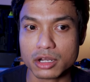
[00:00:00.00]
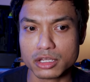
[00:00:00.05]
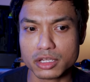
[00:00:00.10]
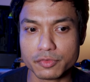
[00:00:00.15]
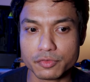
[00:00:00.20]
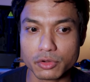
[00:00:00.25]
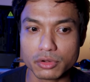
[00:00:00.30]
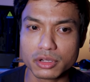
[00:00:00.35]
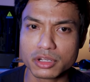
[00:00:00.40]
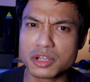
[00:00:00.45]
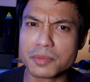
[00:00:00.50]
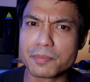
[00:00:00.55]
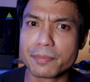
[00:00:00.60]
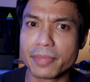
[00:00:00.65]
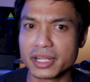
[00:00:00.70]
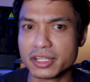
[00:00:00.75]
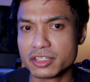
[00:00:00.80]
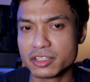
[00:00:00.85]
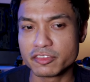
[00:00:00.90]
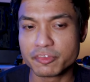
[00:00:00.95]
Now, if you're a
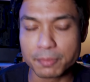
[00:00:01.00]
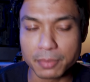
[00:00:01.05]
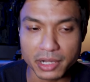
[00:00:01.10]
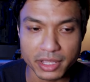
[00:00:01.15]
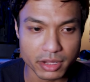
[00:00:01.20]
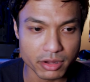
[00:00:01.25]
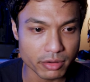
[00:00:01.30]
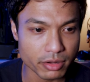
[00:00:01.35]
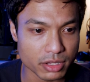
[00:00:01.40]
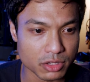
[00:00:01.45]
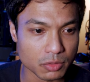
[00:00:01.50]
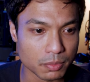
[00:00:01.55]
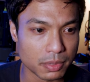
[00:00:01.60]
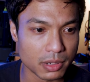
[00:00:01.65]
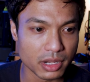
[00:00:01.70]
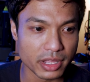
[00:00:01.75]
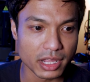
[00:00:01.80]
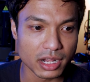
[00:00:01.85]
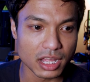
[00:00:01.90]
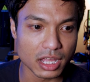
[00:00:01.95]
competitive player and you
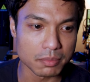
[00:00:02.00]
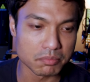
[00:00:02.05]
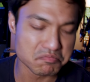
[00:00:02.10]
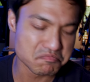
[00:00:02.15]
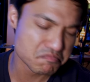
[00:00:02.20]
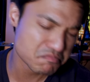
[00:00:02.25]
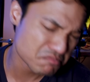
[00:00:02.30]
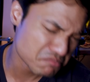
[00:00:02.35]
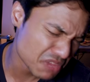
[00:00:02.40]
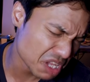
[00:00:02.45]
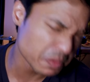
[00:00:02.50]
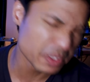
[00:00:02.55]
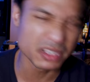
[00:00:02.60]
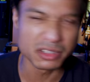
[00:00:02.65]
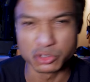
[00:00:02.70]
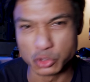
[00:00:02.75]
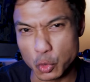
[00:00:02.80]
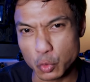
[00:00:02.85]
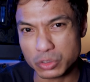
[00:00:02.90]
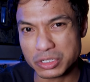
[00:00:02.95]
play, like,
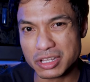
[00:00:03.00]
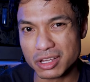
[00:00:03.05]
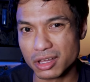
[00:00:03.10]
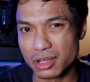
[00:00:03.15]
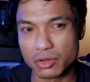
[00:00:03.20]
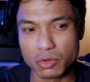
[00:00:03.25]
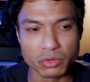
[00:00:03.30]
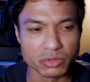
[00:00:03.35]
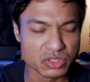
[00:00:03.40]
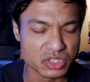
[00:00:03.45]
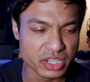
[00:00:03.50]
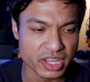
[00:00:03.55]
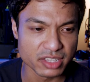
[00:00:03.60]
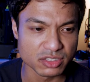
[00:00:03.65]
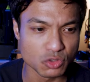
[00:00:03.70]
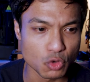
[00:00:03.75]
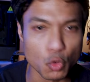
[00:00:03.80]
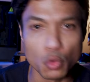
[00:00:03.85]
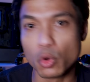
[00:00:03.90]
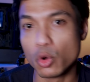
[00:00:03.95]
maybe Dota or
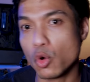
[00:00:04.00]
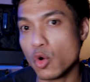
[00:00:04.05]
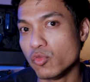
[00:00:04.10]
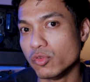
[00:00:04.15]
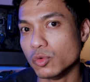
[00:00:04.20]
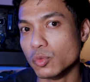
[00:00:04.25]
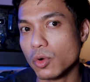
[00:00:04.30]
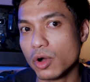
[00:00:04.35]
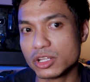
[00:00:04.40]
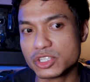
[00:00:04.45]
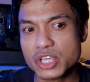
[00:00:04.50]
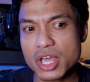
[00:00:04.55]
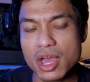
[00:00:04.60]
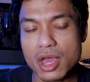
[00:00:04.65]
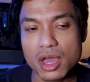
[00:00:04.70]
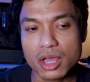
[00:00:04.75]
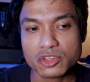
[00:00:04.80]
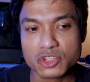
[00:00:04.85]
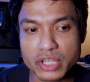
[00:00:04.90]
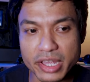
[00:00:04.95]
CSGO or Overwatch,
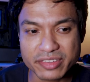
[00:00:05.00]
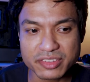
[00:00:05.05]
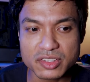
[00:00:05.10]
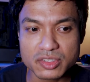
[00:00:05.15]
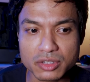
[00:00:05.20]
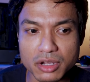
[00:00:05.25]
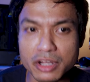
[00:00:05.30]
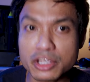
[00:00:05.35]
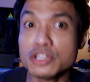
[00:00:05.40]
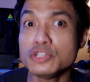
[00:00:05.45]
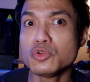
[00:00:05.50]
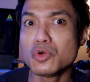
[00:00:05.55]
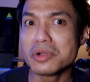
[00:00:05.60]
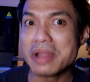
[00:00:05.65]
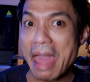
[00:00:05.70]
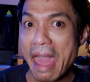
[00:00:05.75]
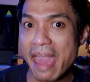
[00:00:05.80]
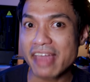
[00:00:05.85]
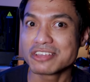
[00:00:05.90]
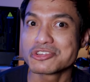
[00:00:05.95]
chances are you
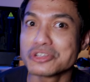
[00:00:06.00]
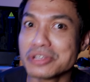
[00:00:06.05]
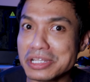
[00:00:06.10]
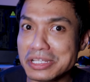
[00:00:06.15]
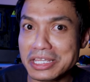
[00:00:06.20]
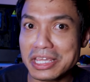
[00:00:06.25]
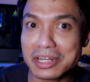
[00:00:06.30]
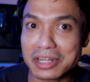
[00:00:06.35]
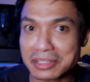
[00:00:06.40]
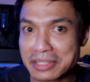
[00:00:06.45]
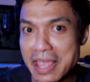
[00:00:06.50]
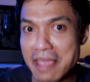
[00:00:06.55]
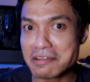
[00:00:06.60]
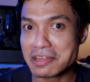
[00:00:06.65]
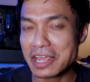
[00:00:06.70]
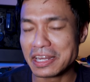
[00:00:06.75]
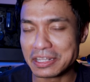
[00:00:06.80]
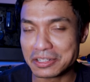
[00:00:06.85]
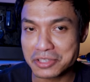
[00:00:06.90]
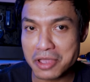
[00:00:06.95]
don't actually need a
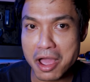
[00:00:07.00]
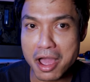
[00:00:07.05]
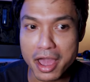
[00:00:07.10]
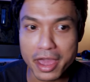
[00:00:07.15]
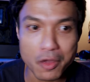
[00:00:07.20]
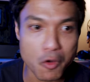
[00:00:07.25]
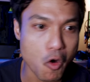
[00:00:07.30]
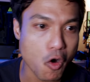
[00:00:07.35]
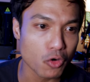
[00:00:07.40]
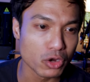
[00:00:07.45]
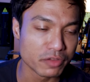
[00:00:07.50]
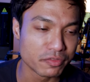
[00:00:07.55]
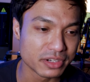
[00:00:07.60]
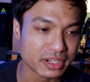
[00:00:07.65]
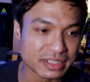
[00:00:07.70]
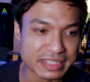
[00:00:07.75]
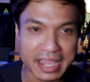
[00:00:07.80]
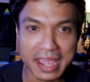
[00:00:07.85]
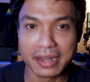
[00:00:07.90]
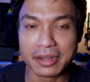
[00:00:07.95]
1080 Ti or
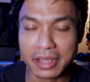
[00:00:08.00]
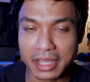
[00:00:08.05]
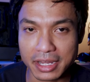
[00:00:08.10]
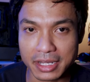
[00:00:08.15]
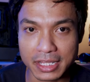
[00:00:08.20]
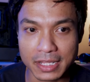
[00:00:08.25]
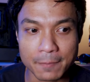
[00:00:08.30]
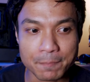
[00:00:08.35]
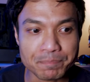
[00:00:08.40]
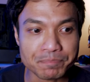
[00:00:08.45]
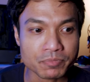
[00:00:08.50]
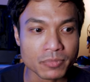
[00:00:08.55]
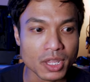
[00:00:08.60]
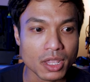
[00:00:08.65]
even a 1080.